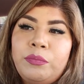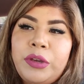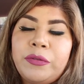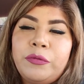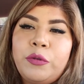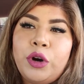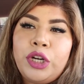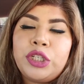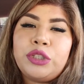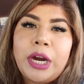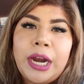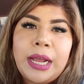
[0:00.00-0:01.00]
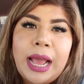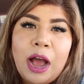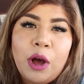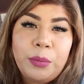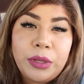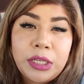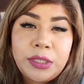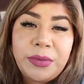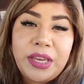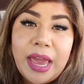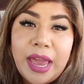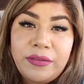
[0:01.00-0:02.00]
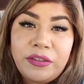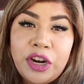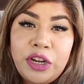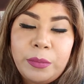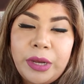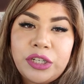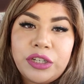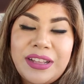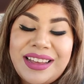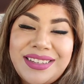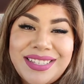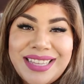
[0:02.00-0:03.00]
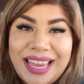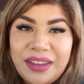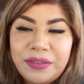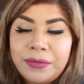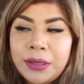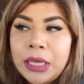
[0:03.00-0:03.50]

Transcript: before you try to help with his behavior, you make sure that he's safe.